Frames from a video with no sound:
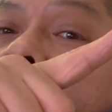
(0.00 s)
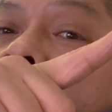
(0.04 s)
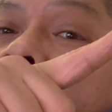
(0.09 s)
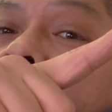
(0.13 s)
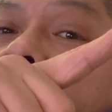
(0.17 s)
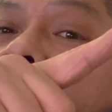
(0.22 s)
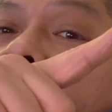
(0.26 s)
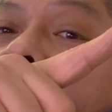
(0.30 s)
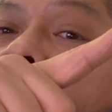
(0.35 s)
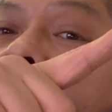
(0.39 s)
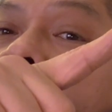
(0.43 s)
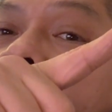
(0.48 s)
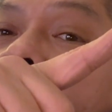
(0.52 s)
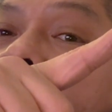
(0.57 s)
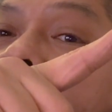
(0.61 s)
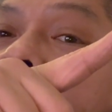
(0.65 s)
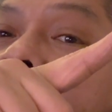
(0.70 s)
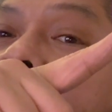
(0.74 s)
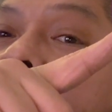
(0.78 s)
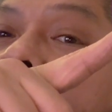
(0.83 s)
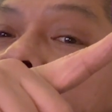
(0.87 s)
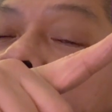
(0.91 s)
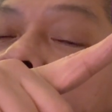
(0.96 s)
Yeah,
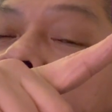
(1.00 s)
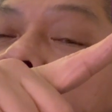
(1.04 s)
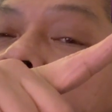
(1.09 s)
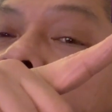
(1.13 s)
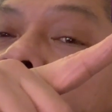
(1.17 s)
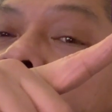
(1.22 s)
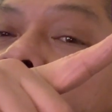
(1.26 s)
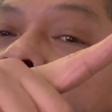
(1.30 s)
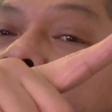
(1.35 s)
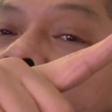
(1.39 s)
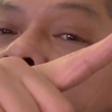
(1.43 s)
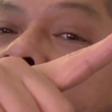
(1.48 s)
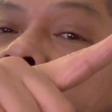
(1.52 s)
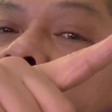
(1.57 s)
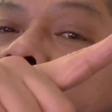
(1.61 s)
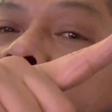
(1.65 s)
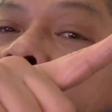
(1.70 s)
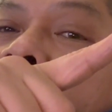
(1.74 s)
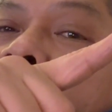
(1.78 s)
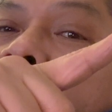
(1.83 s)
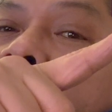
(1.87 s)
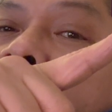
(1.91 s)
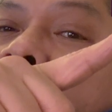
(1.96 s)
so have you
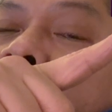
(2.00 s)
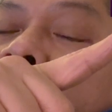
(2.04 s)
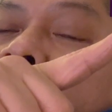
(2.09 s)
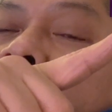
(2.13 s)
seen that?